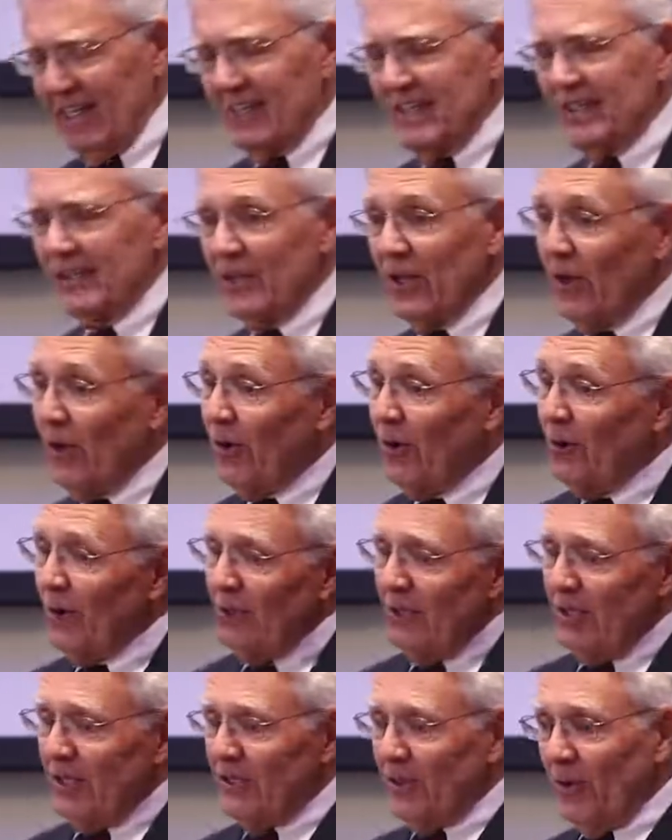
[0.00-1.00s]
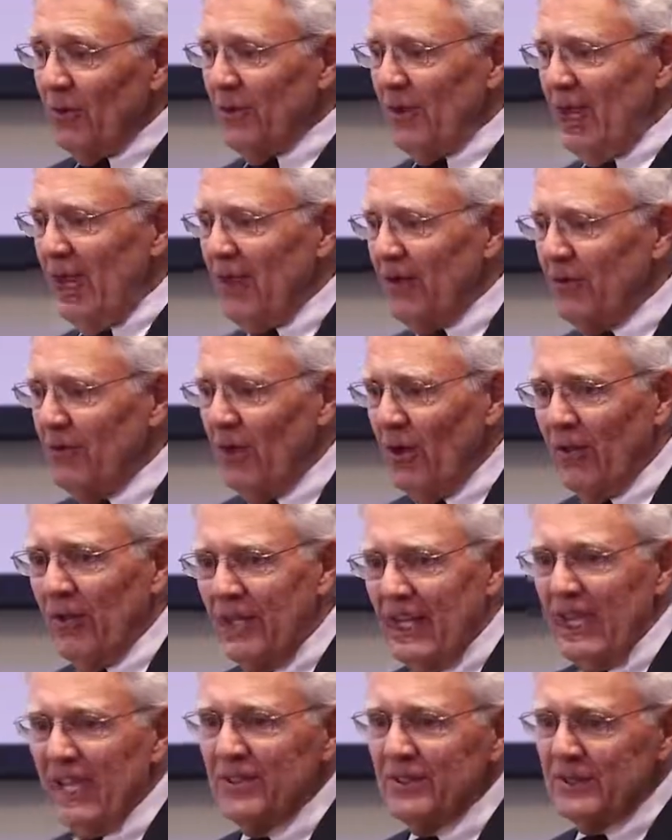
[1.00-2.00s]
So we don't have all
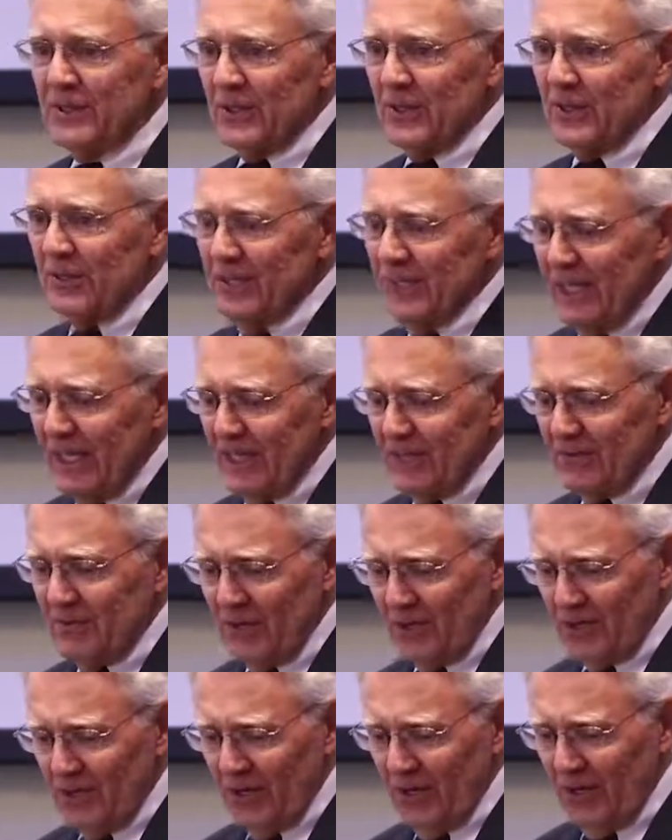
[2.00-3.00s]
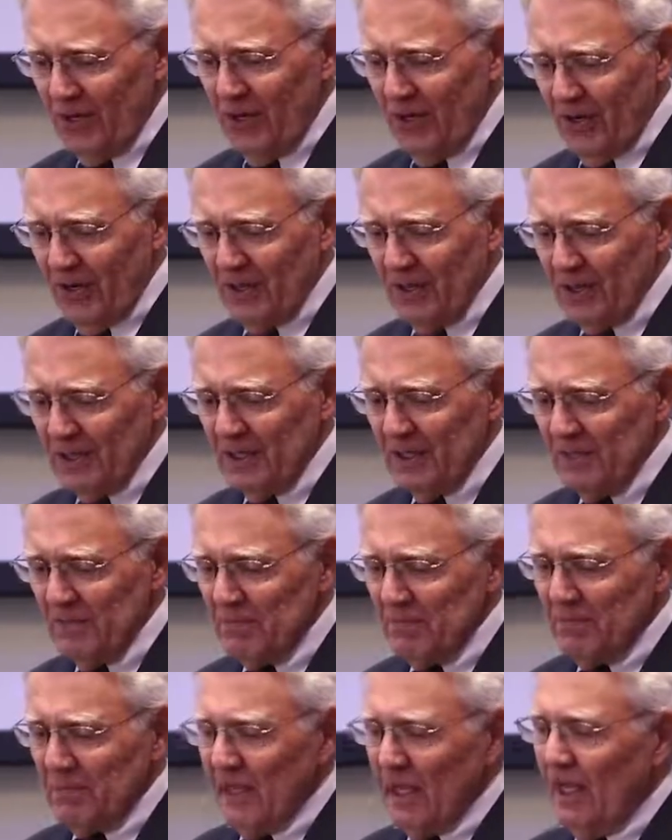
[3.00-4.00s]
the answers, that's for sure.
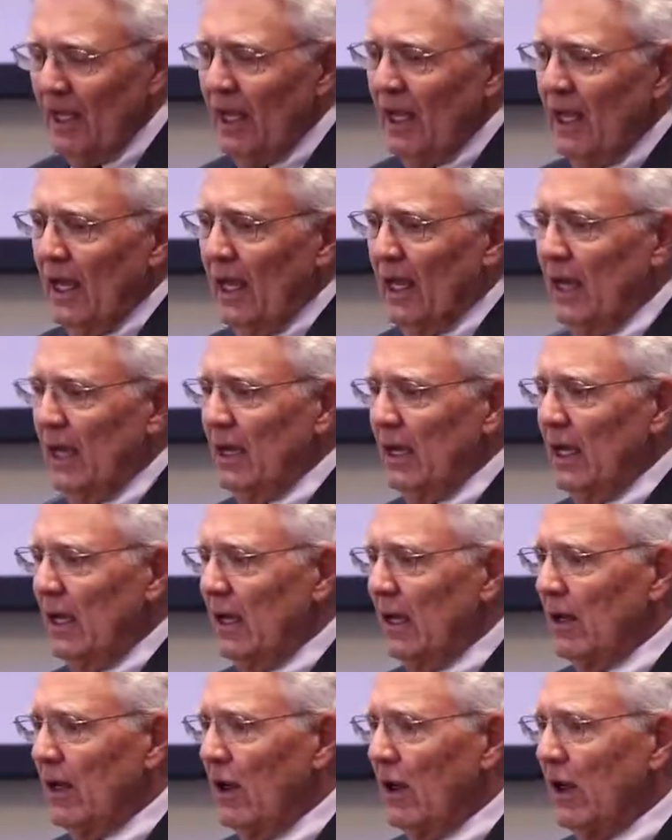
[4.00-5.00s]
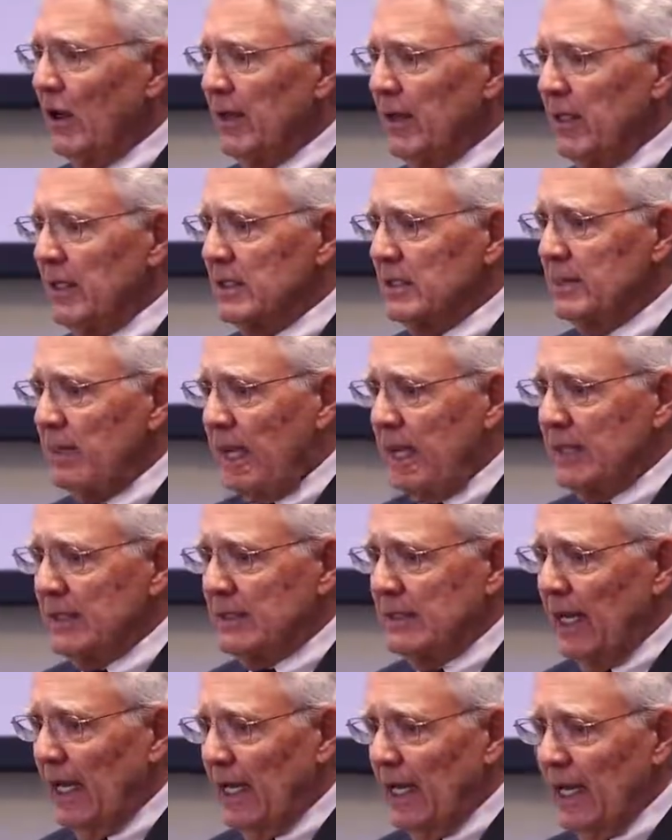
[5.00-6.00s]
Along these
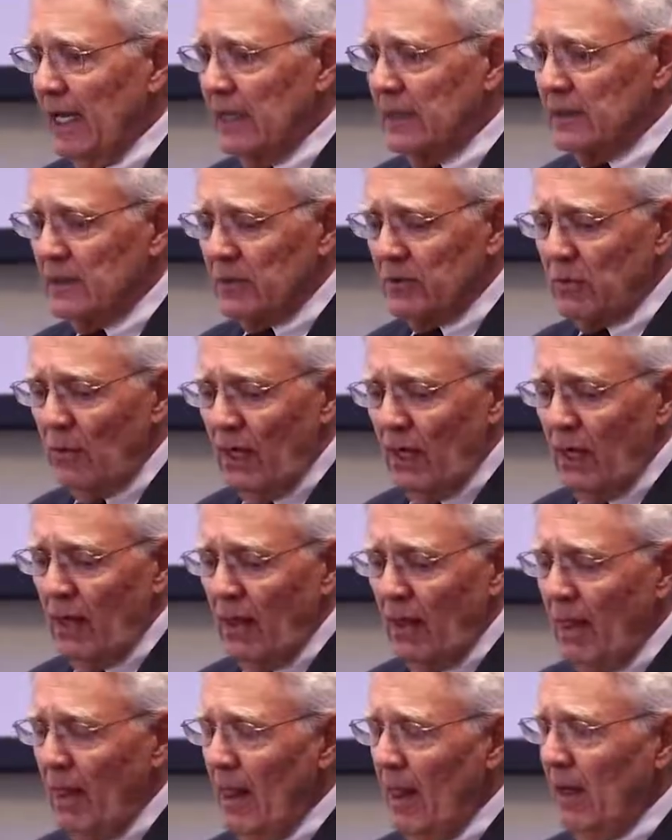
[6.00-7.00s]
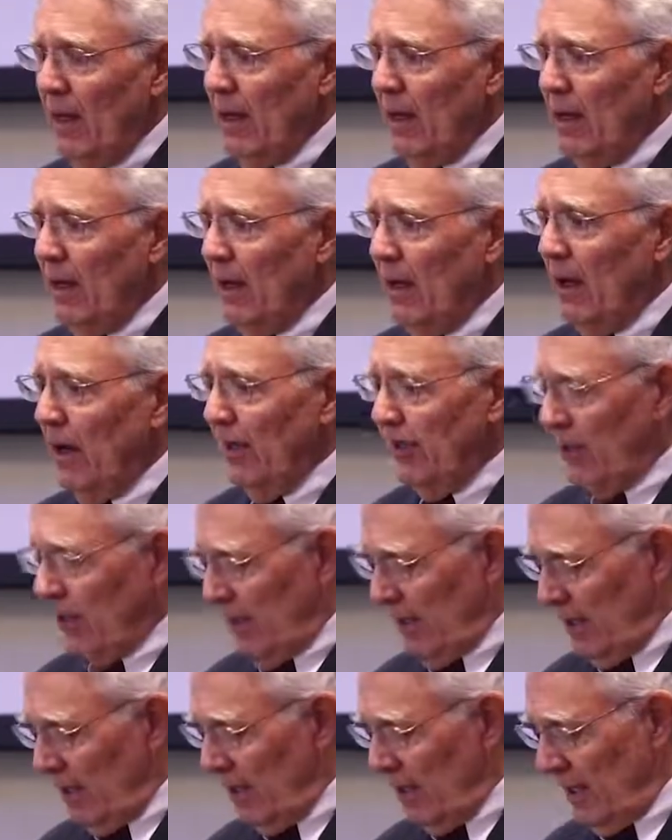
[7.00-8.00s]
past decades as well,
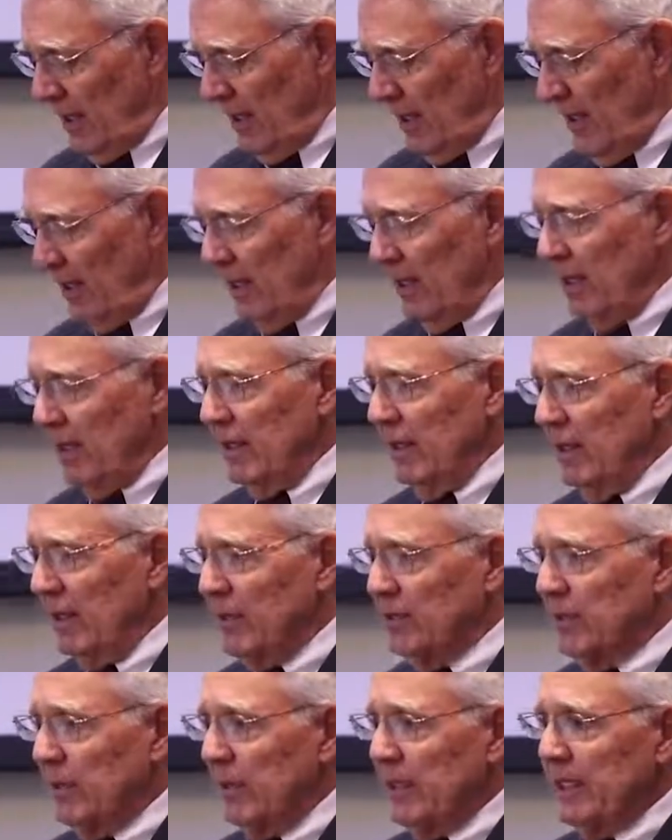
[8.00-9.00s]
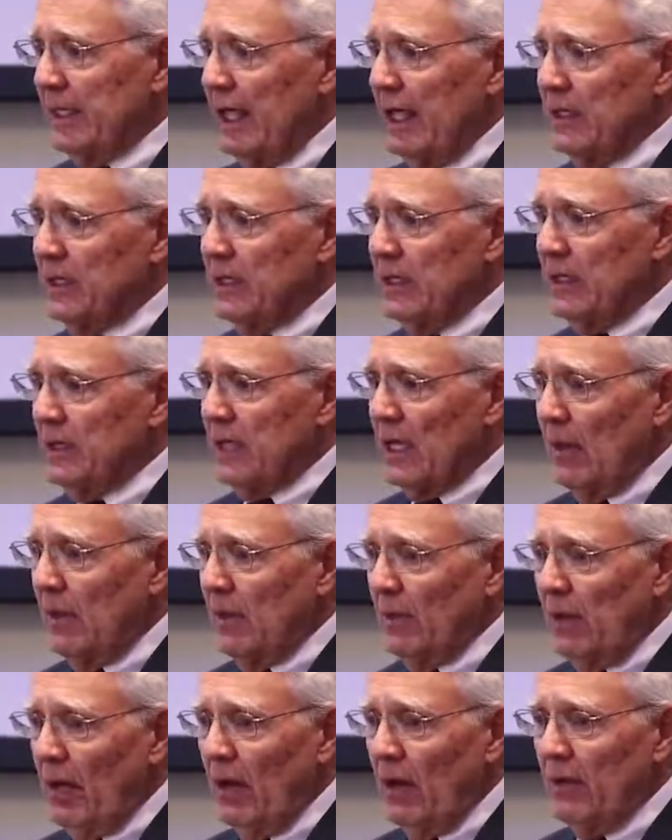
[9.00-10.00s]
other instrumentation has come
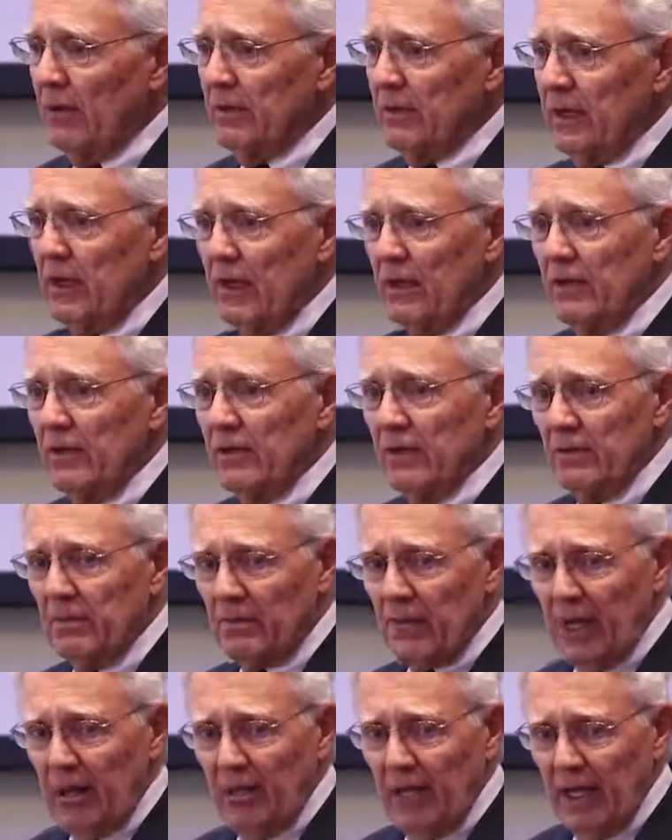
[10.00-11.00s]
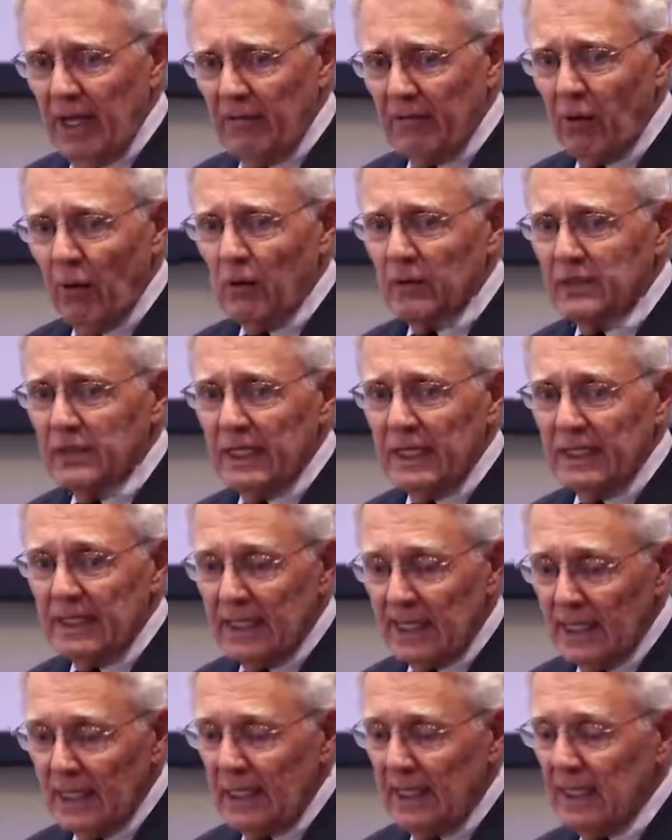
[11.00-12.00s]
about. You probably have
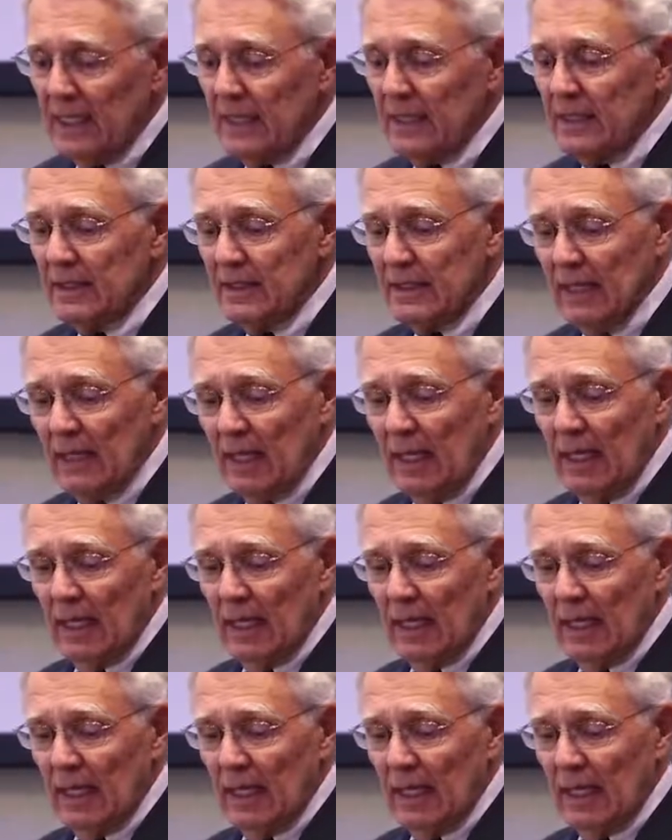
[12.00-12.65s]
OCTs,